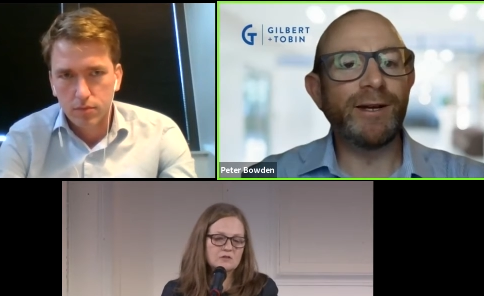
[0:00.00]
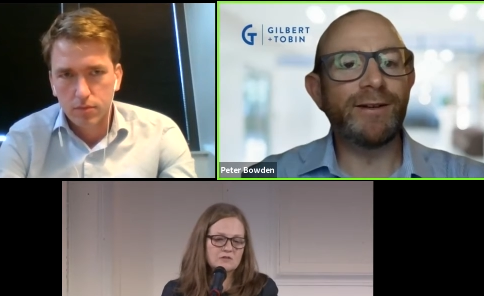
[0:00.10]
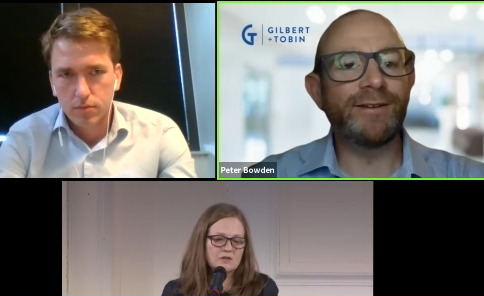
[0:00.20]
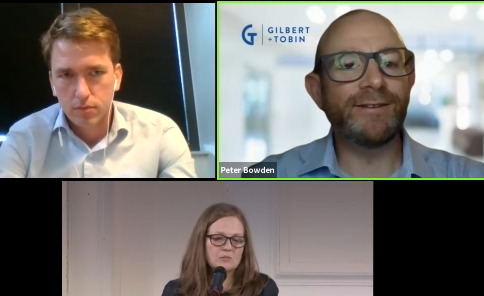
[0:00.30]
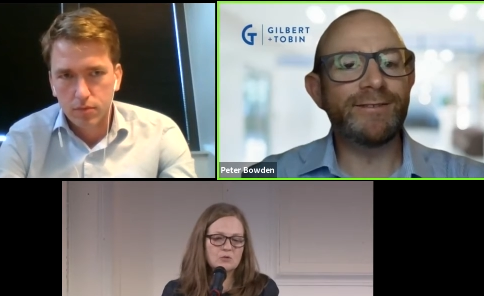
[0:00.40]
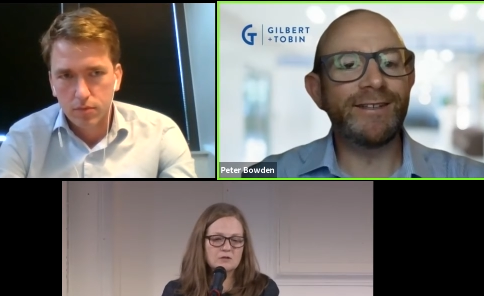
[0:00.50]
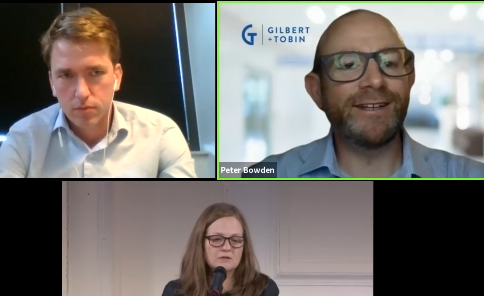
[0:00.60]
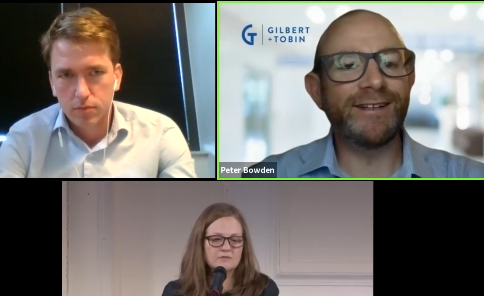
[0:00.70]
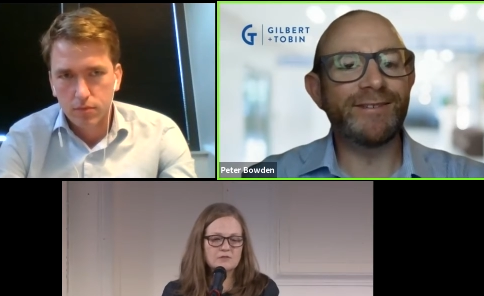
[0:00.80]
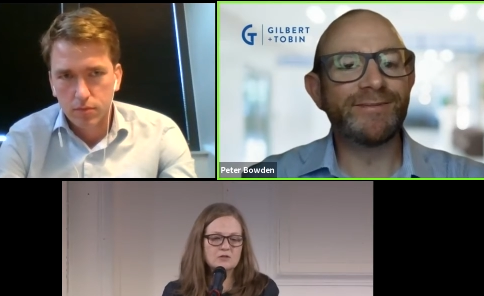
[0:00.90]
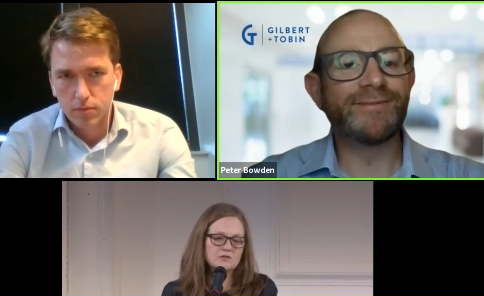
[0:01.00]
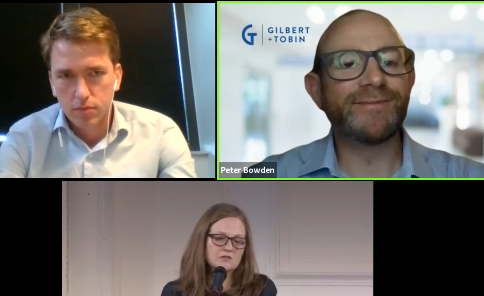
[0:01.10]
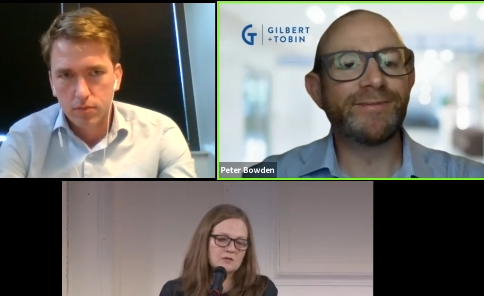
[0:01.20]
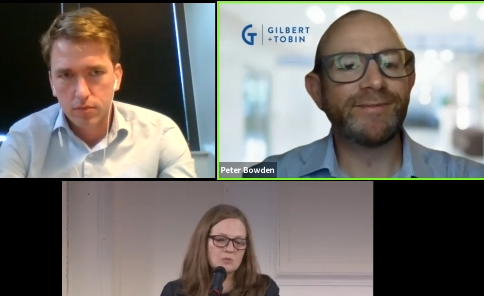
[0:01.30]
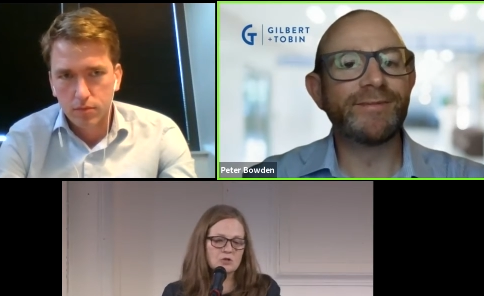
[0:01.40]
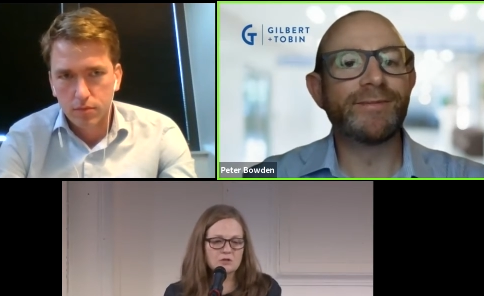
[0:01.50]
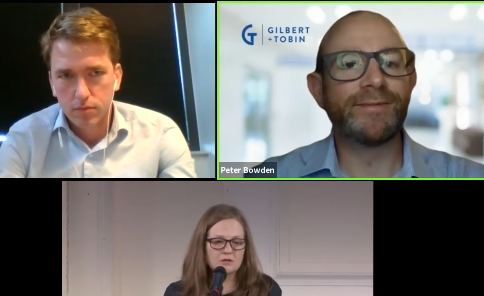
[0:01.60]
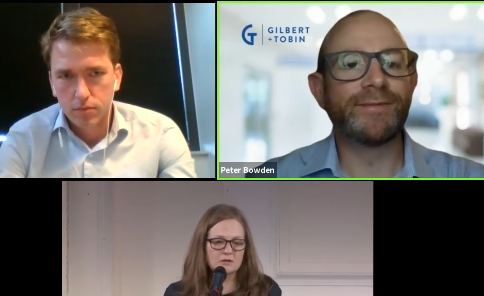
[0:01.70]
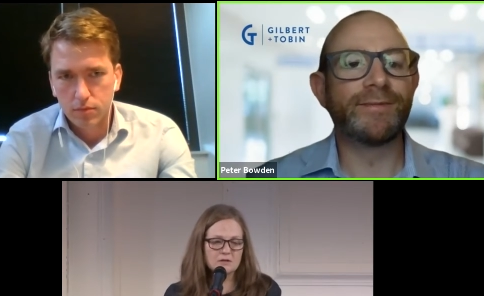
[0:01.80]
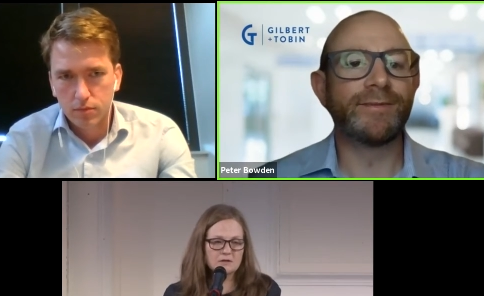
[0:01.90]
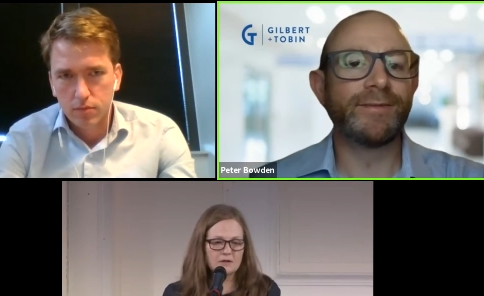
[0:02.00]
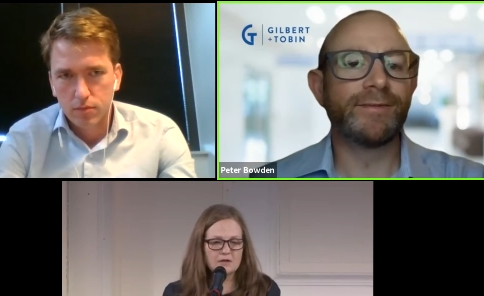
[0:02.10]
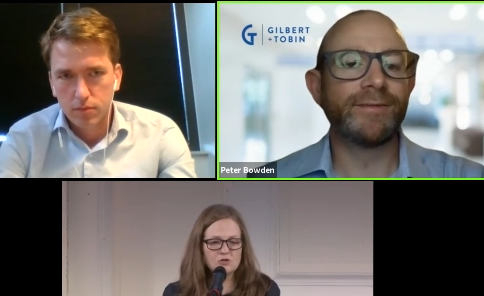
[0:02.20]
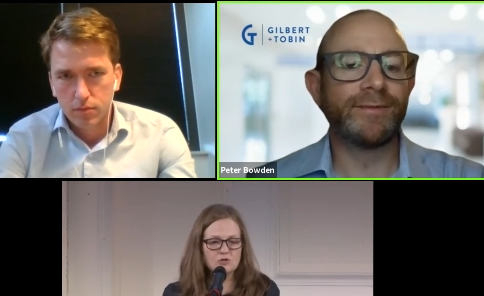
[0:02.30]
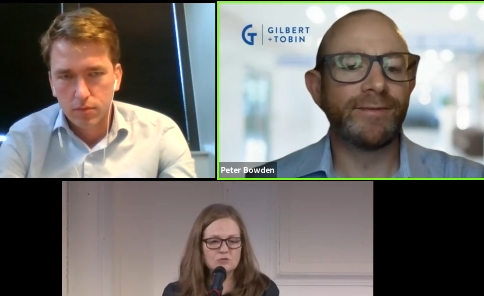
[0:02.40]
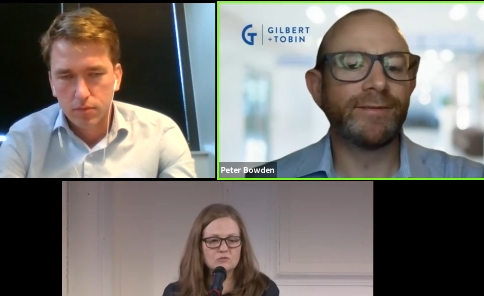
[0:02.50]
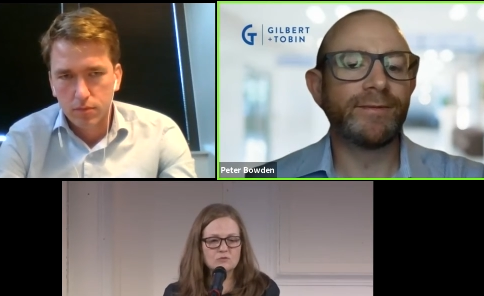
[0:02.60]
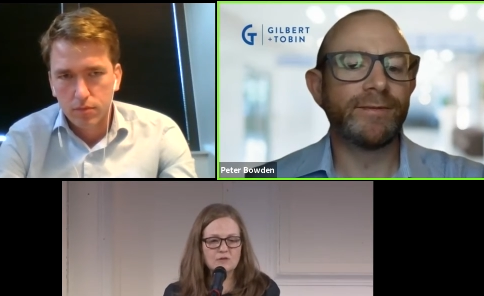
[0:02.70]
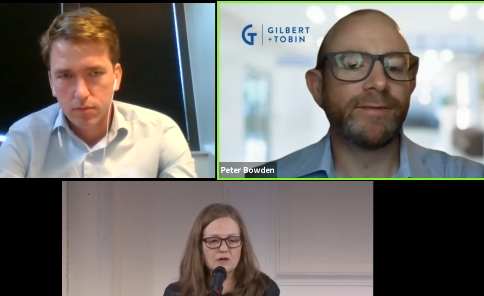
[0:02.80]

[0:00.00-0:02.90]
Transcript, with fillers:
Speaker 1: I'm yeah. there are similar issues